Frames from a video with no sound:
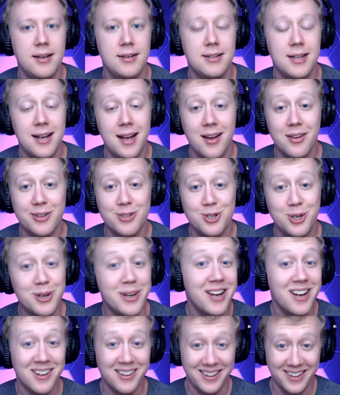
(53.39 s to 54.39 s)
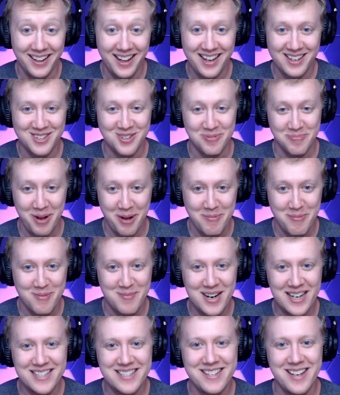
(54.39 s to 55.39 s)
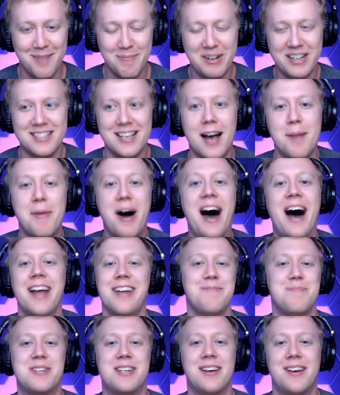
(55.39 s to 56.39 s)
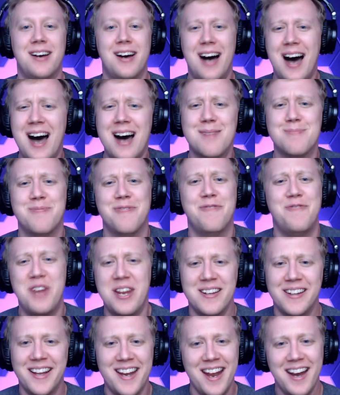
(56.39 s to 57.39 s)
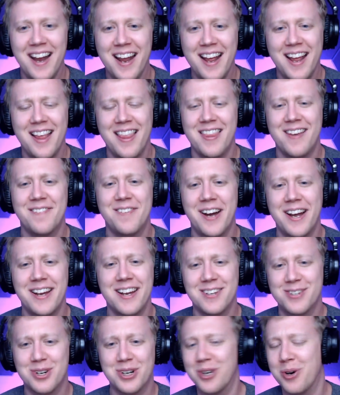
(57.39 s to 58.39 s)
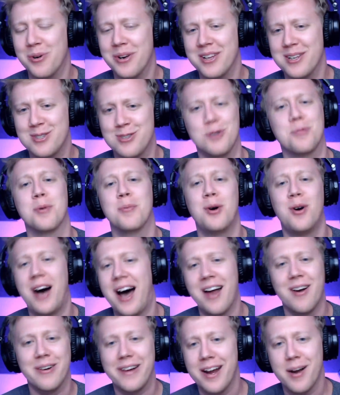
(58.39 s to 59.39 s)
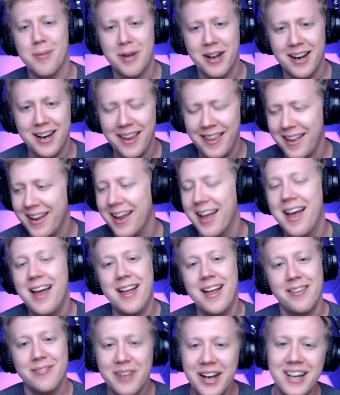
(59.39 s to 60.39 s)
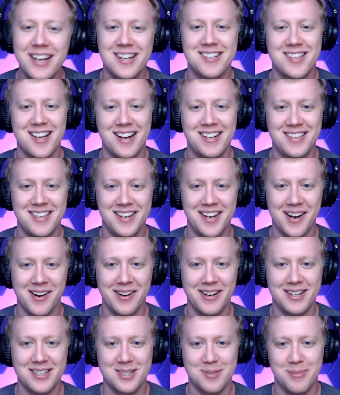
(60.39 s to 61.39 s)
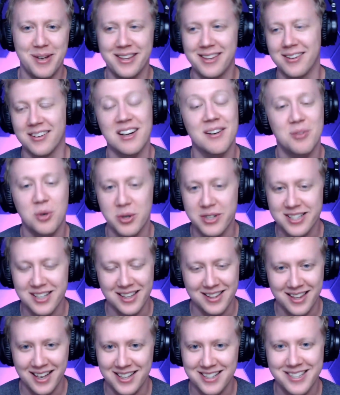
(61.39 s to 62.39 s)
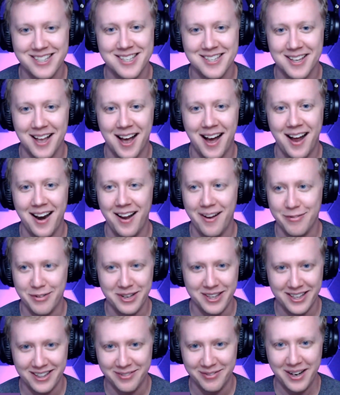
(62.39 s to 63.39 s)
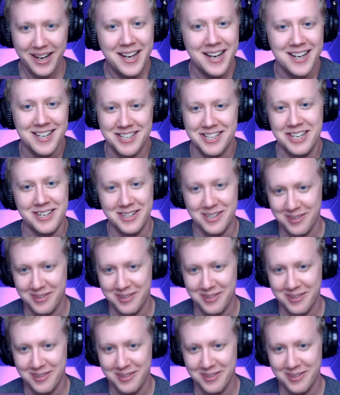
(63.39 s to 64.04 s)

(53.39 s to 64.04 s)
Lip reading: Today on the show, you can hear a little extra pep in my step because I'm hyped. I'm feeling it. The Vikings are going to the Super Bowl. I don't care about anything. Vikings signs Za'Darius Smith. Look, of course, that's not everything the Vikings need to